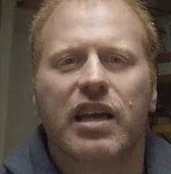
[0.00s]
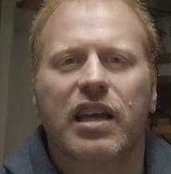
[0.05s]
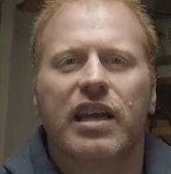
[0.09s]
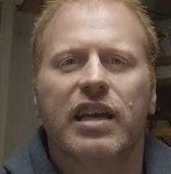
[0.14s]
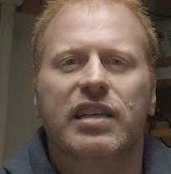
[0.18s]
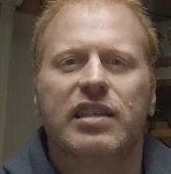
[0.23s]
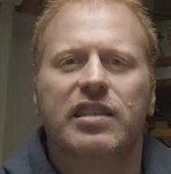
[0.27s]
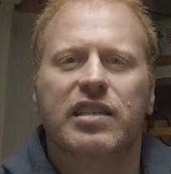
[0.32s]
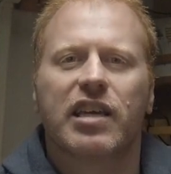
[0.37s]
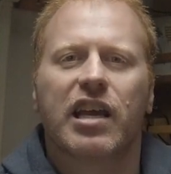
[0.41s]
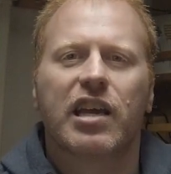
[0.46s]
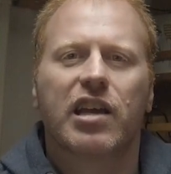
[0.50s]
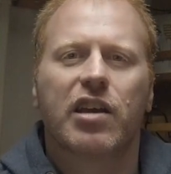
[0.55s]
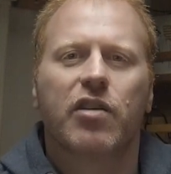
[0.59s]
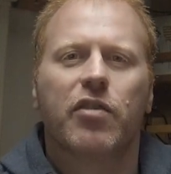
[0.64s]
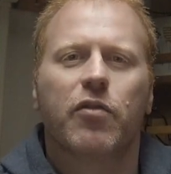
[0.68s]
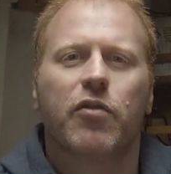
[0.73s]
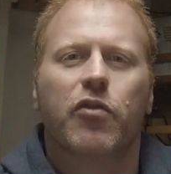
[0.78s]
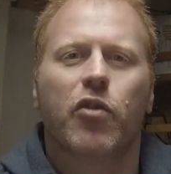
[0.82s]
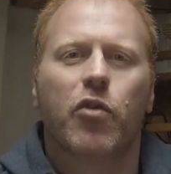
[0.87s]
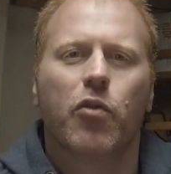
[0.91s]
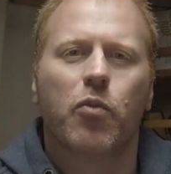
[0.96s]
is
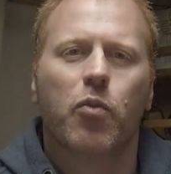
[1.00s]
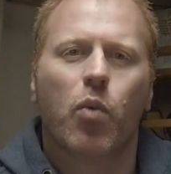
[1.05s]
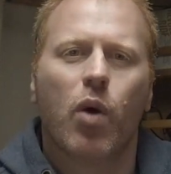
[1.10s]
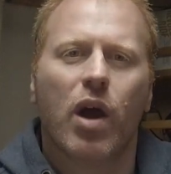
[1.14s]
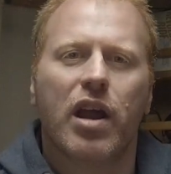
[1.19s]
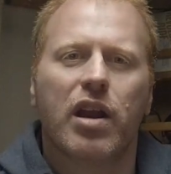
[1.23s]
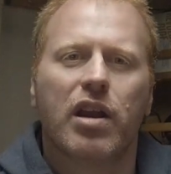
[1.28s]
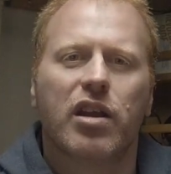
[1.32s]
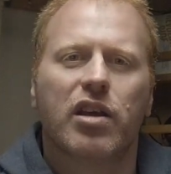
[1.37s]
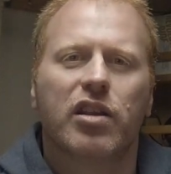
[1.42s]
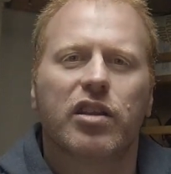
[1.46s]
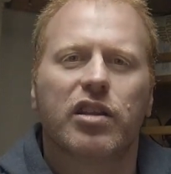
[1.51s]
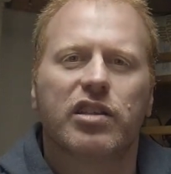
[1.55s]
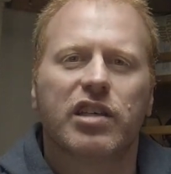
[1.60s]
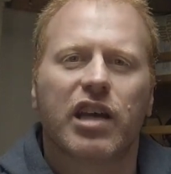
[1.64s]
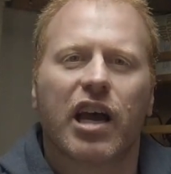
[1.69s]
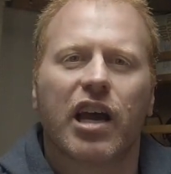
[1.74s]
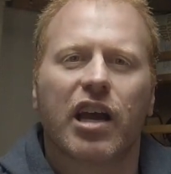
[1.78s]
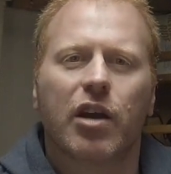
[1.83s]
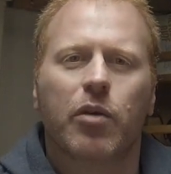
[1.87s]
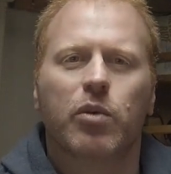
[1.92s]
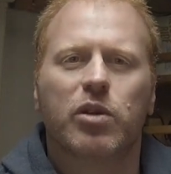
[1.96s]
taken from when the
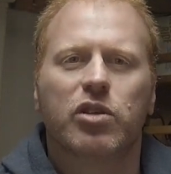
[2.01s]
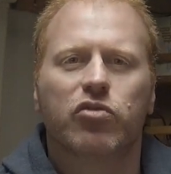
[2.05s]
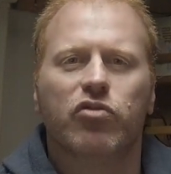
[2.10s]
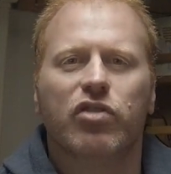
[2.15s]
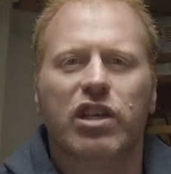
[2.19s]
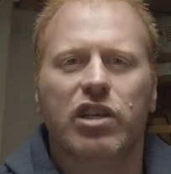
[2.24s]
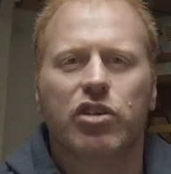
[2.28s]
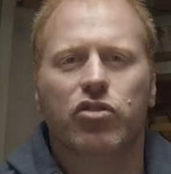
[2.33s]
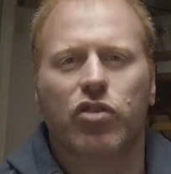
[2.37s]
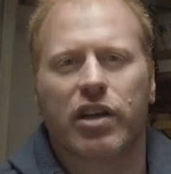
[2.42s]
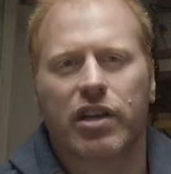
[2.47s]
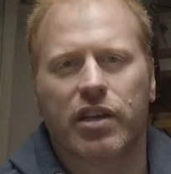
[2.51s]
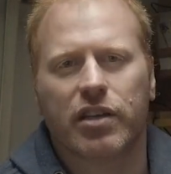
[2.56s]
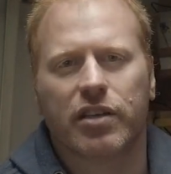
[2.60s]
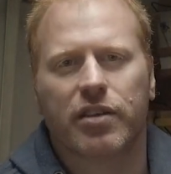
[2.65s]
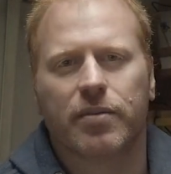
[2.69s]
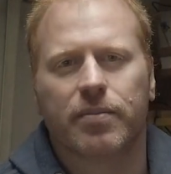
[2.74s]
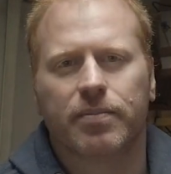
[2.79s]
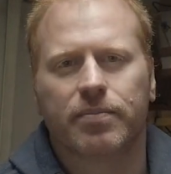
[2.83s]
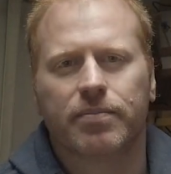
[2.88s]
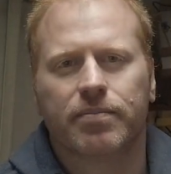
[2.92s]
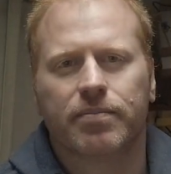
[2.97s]
tyre was retreaded.